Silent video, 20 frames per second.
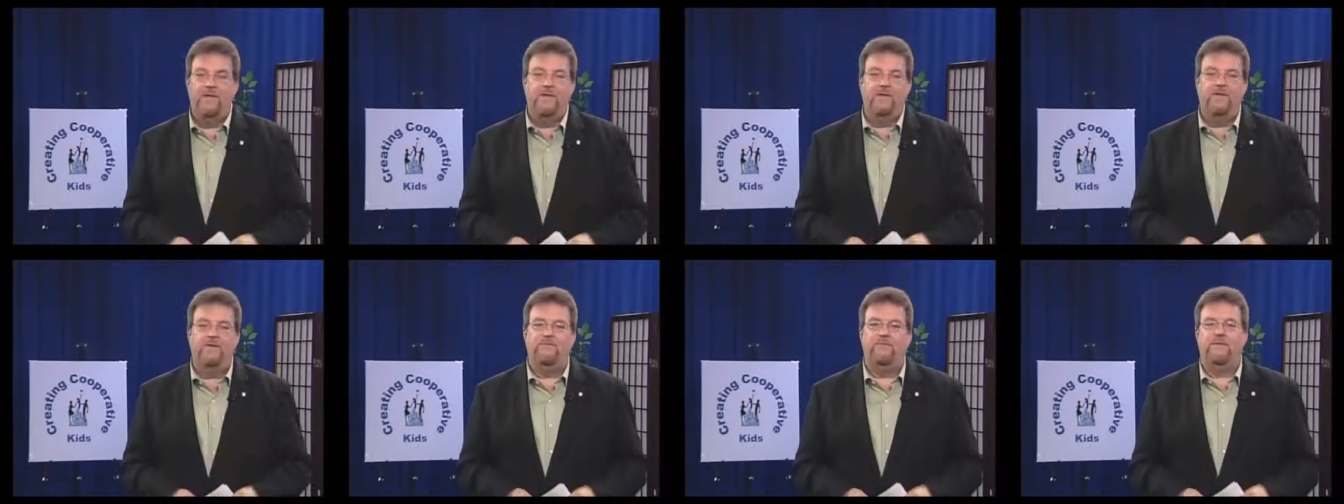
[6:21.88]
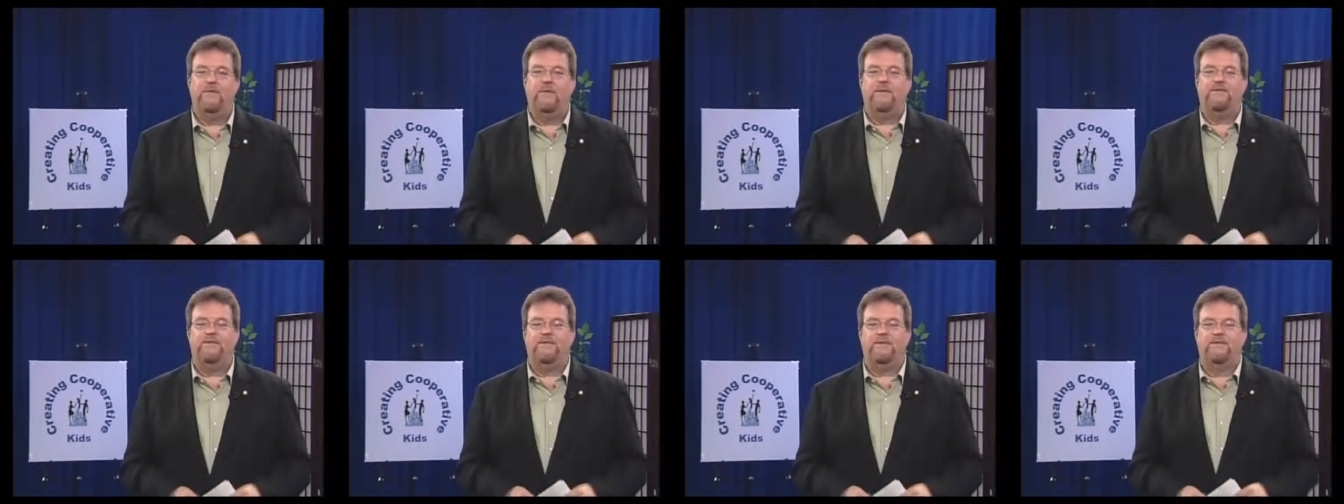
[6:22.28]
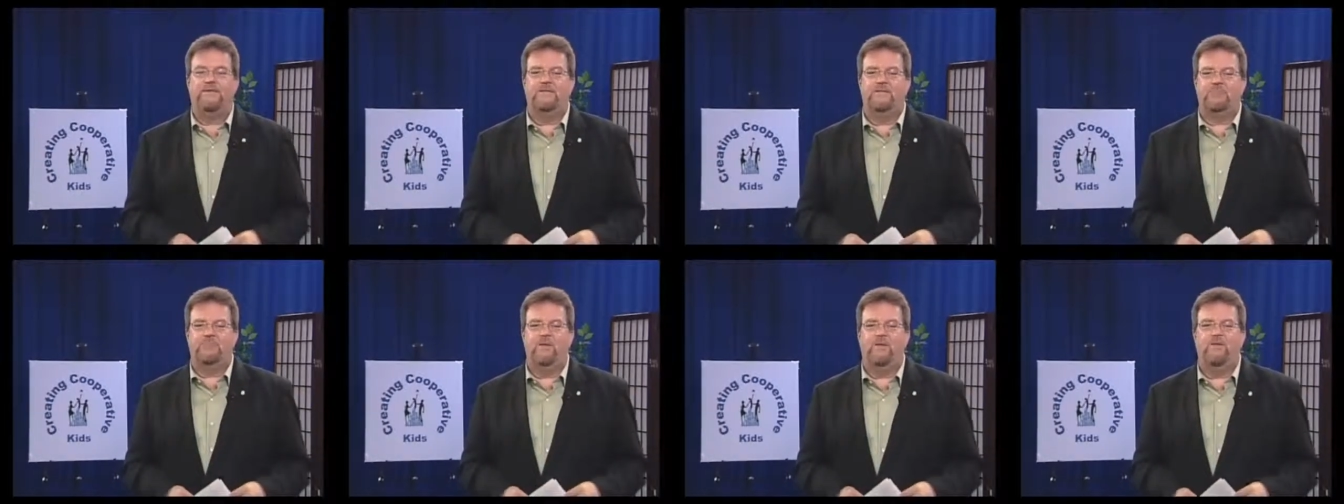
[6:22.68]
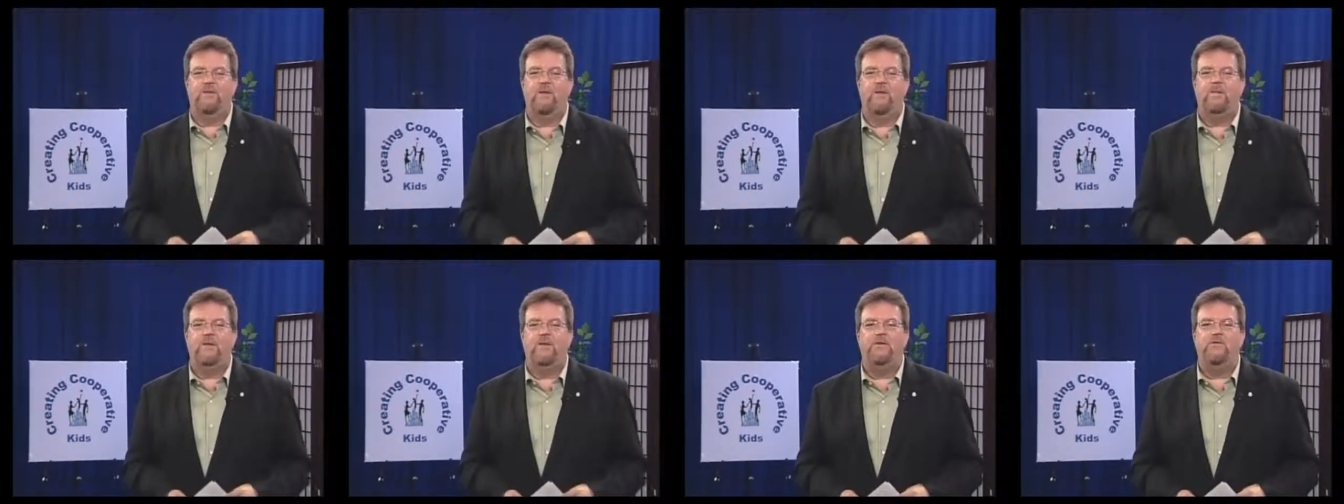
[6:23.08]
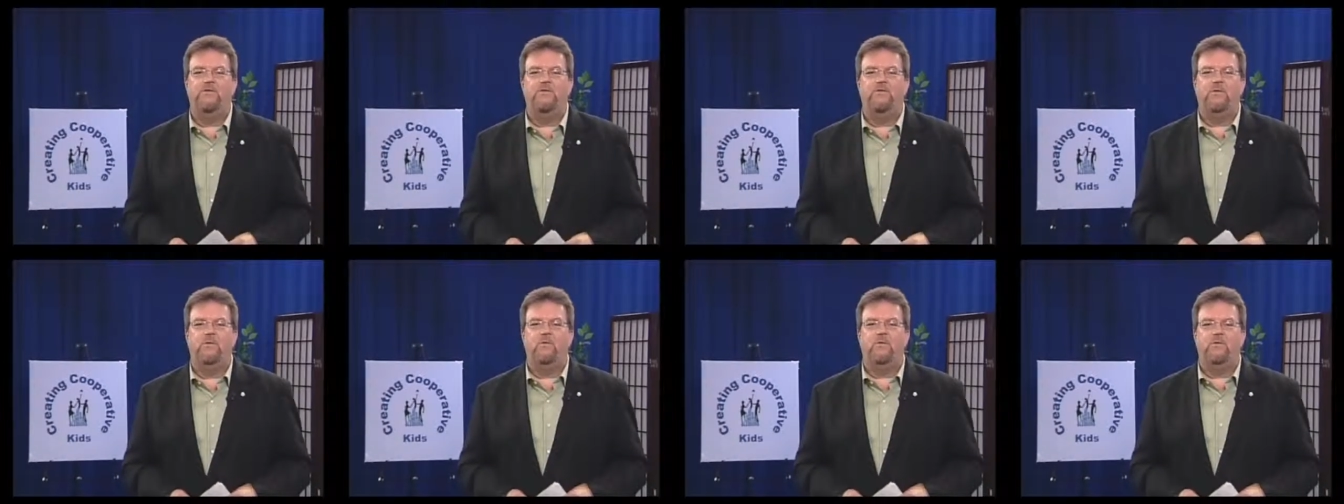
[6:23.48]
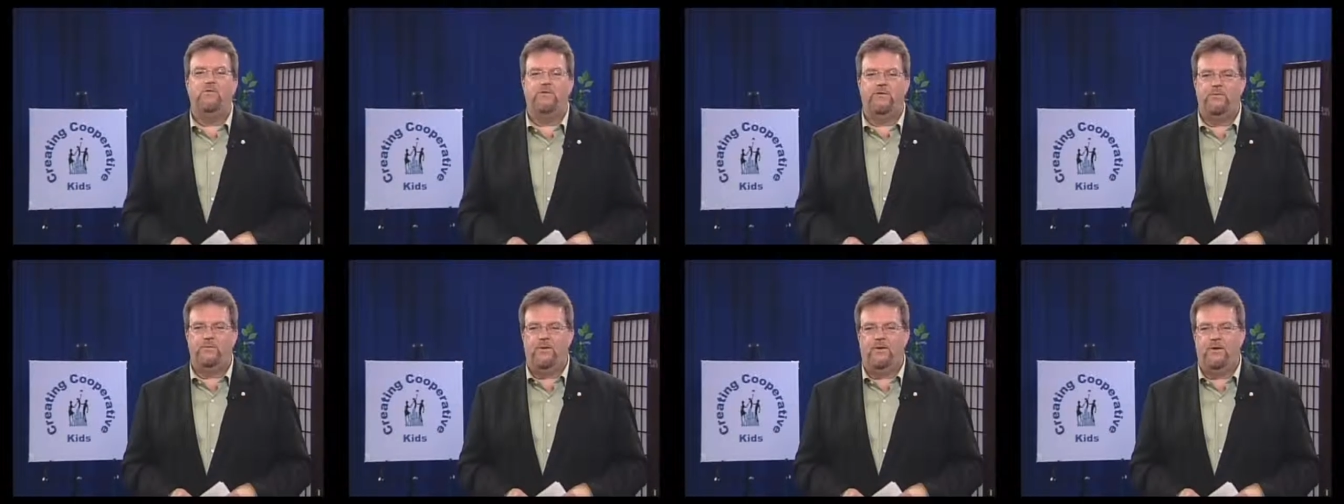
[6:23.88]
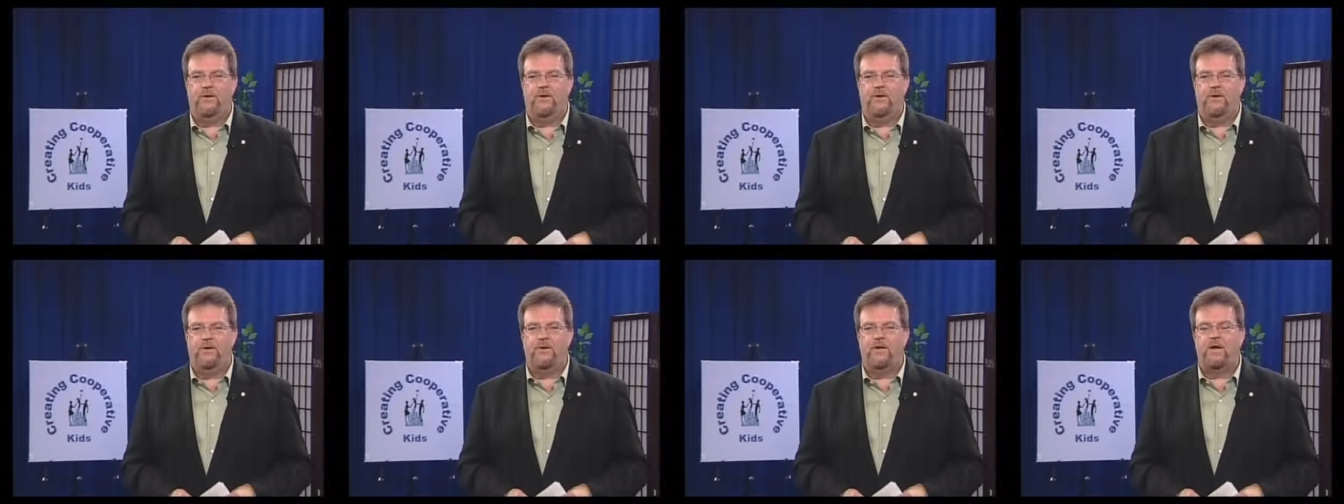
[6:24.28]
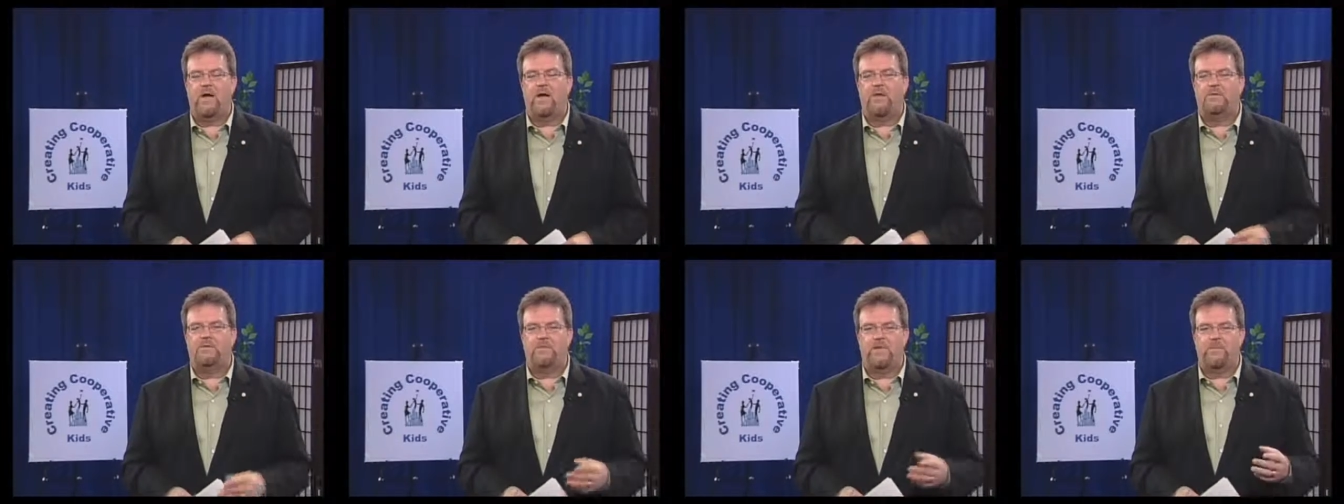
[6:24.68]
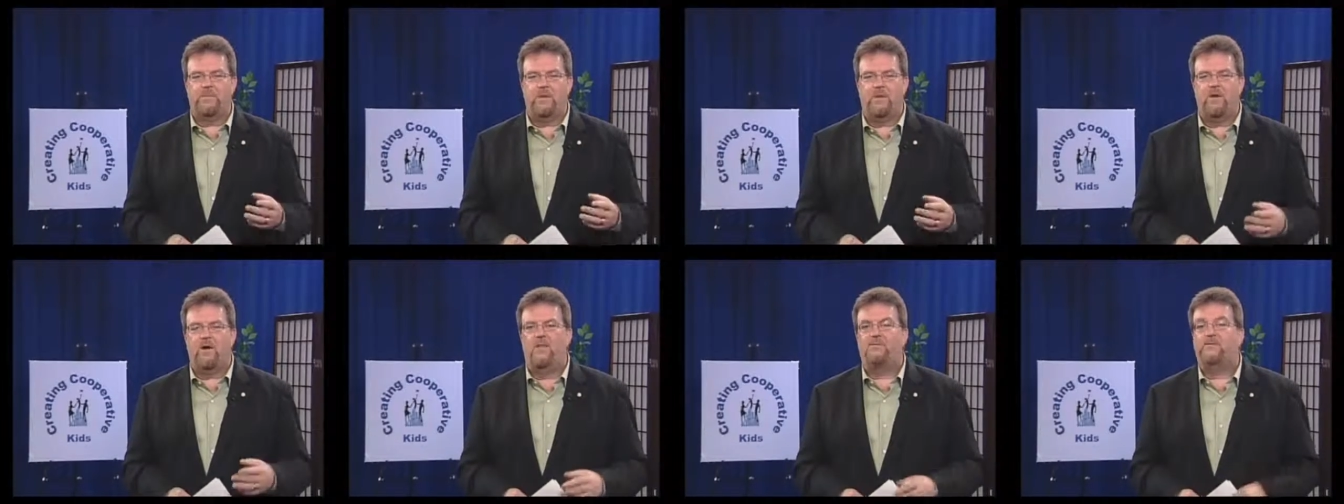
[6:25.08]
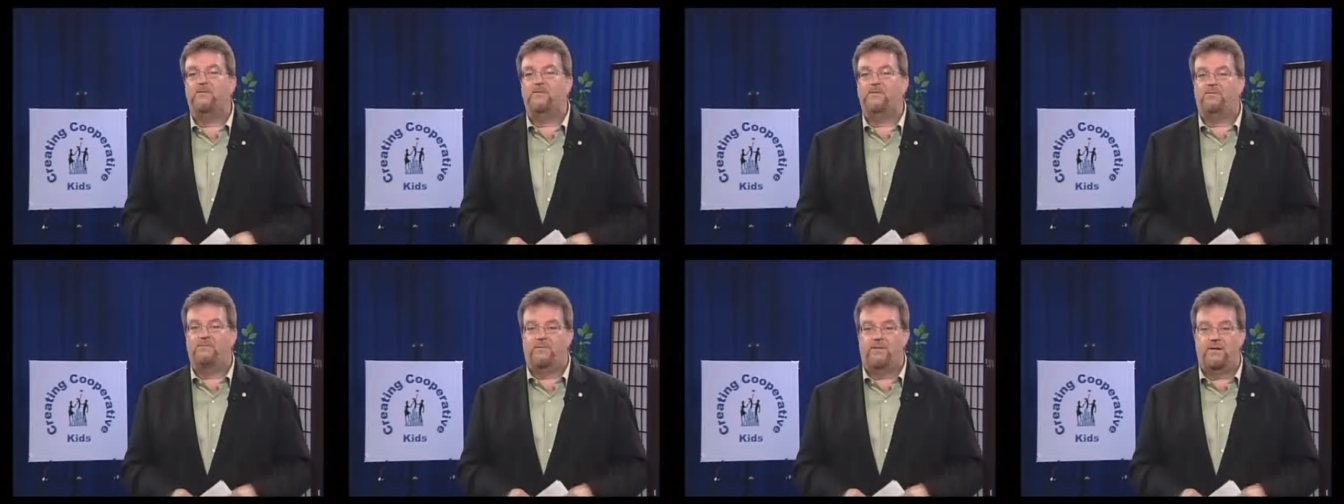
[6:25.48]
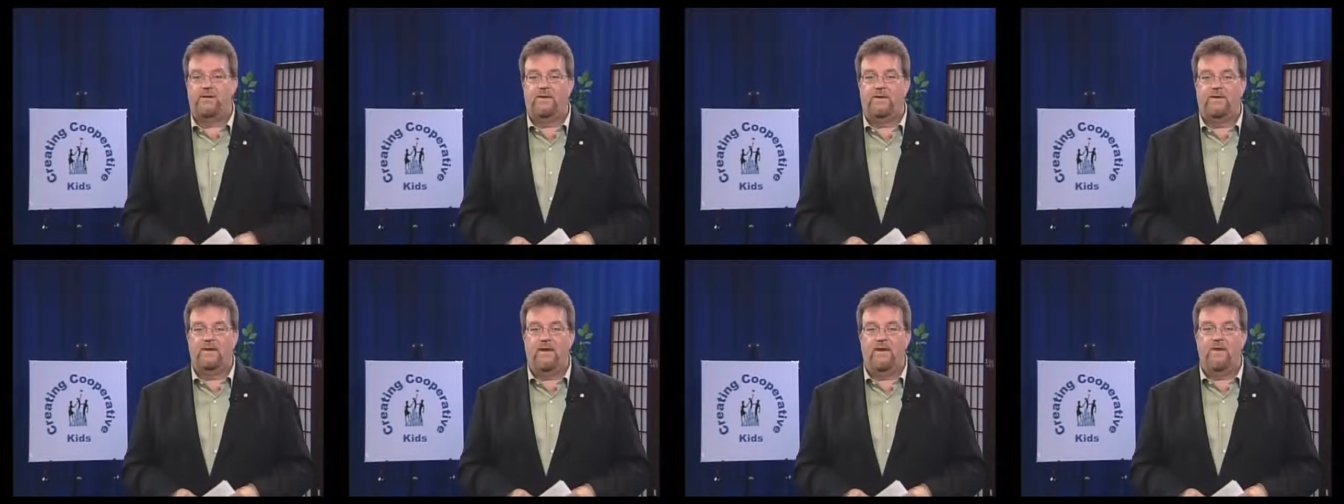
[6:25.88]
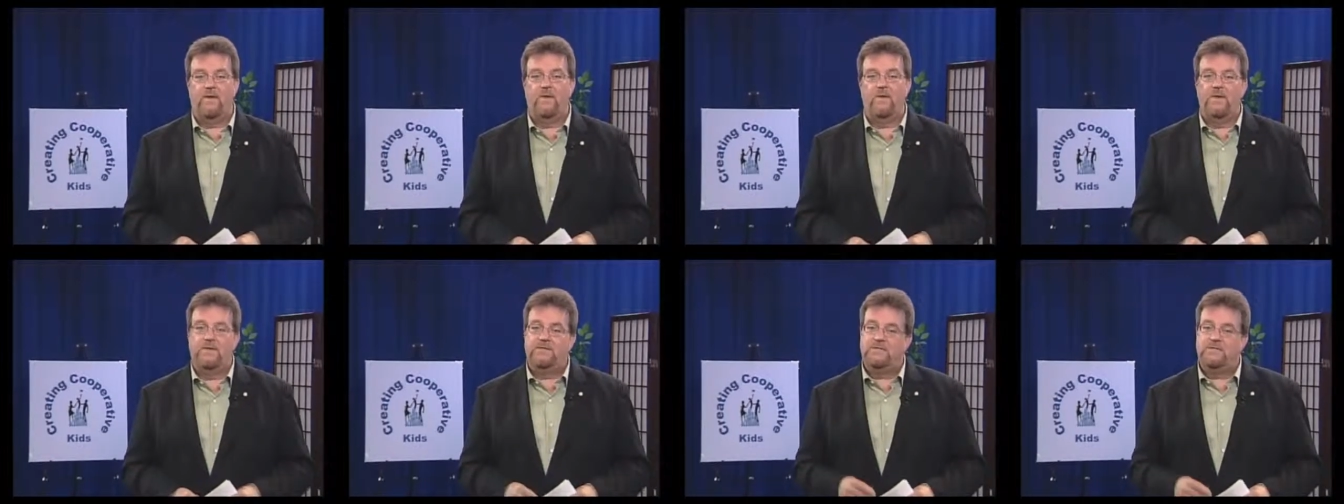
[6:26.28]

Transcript: If you'd like to get this program in your local viewing area, contact my office to find out how.